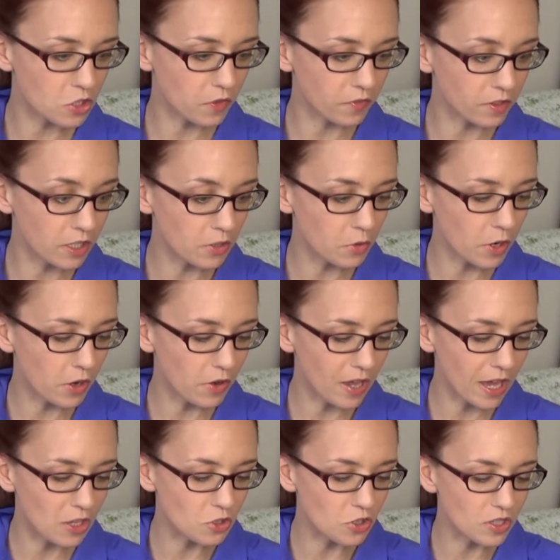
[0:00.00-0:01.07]
of literary
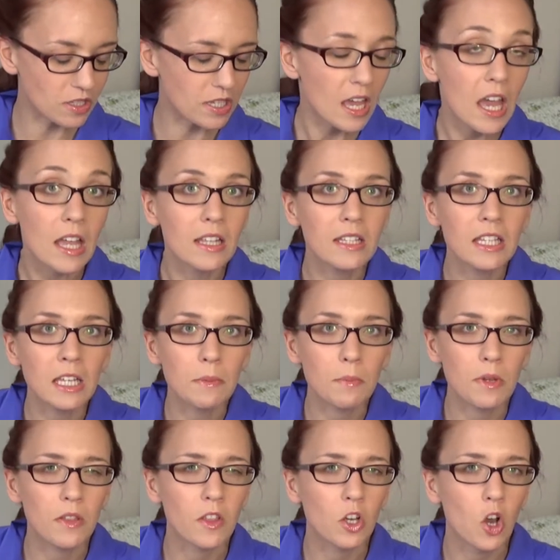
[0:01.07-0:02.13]
agents deep
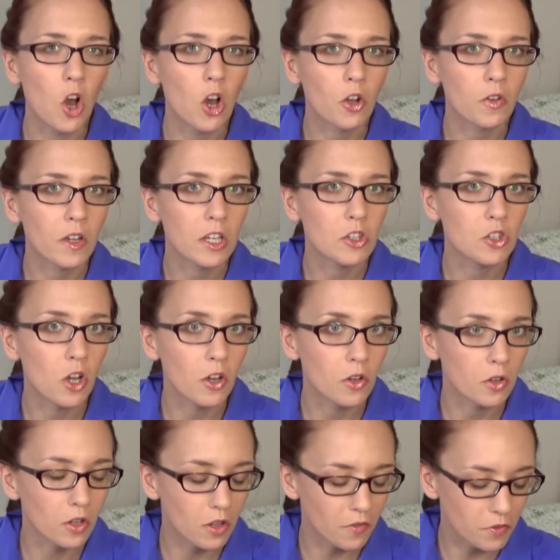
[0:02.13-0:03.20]
in the concrete
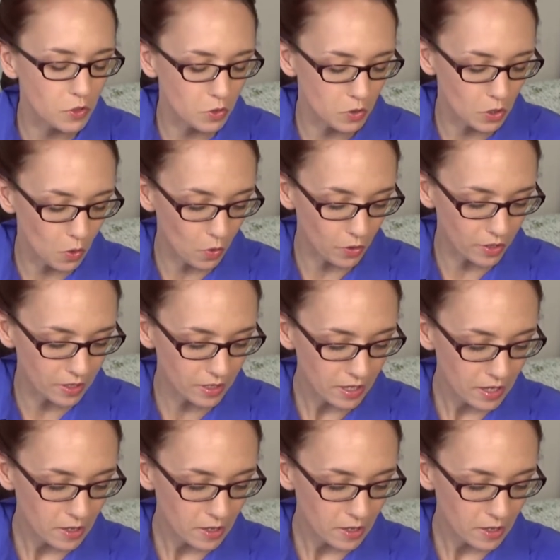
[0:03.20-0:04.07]
jungle of New York.